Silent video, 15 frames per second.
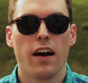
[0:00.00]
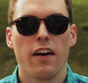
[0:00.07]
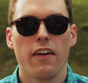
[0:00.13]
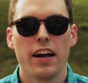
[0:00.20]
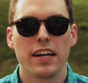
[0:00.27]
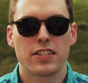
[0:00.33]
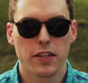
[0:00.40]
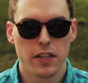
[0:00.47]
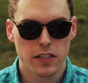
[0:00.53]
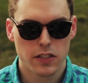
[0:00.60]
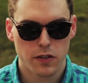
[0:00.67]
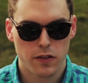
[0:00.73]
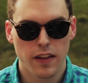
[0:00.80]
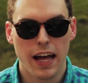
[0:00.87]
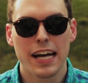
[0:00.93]
All right, so this
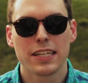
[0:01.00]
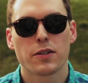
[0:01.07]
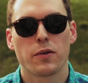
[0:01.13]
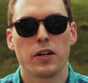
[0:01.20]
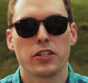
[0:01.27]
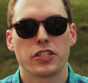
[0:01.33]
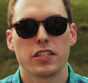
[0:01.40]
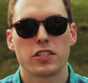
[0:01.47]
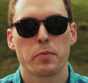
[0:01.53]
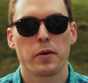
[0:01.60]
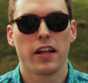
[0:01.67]
last question, this will be